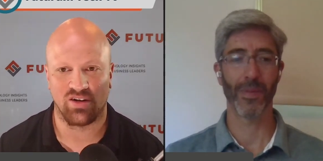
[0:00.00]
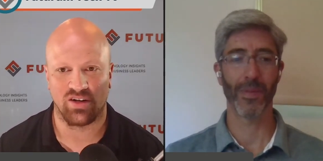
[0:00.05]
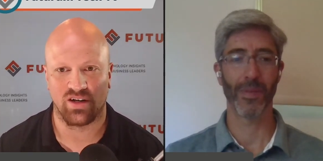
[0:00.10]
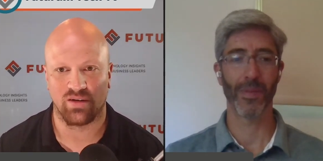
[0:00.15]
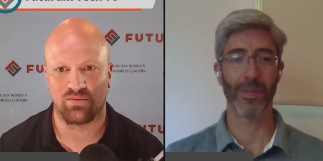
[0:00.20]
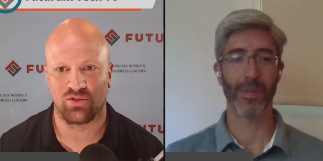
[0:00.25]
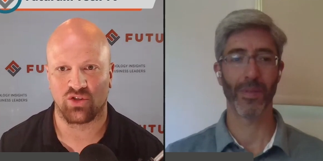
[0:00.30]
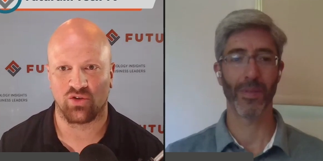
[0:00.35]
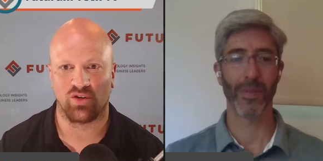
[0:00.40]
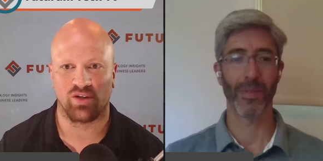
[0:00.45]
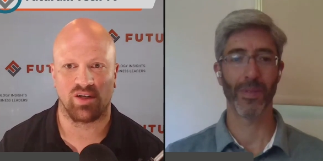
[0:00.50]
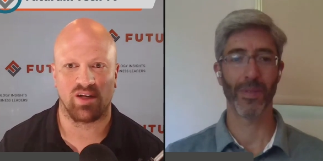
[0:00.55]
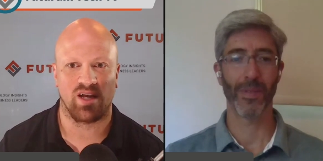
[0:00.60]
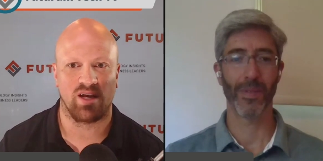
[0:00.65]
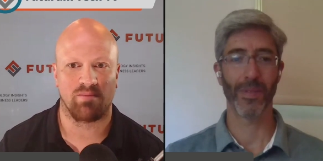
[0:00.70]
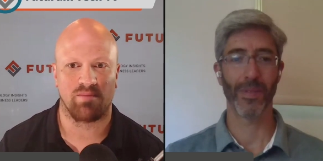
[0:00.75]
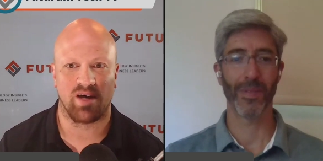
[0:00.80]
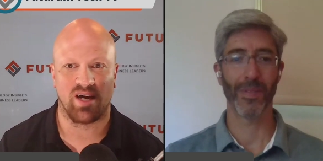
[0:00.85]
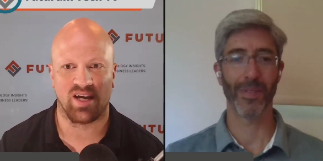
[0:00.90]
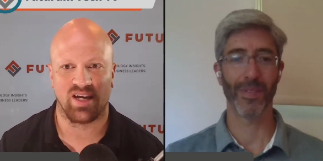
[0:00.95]
Speaker 1: And I'm joined today
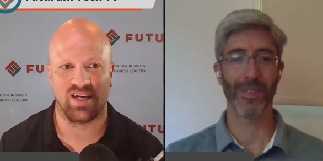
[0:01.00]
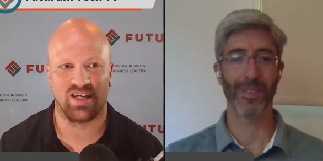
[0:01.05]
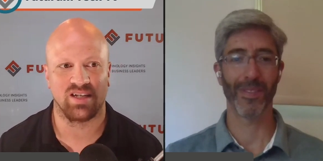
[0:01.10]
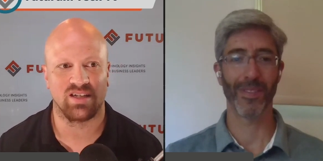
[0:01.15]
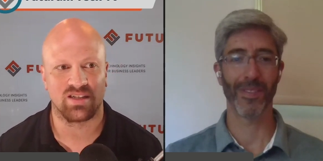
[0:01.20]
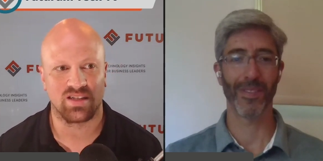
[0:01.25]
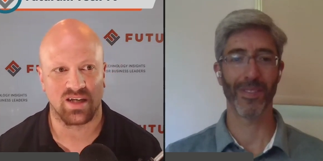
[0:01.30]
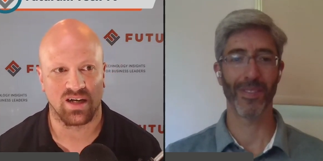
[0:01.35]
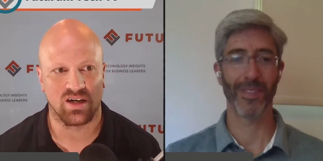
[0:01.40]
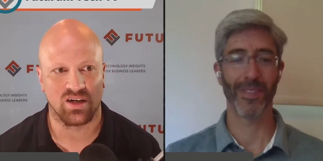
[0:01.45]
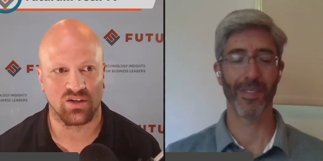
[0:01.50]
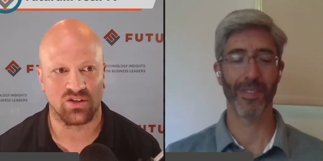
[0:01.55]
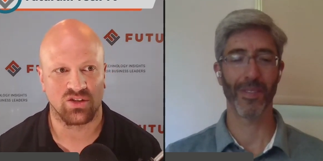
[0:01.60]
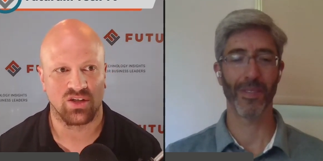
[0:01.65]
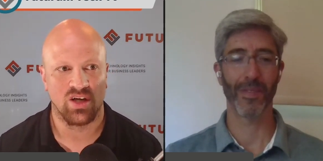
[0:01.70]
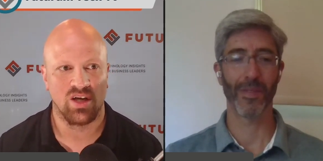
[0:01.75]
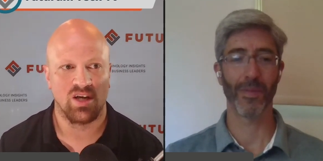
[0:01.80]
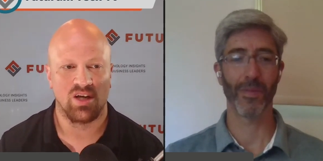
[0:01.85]
by Intel's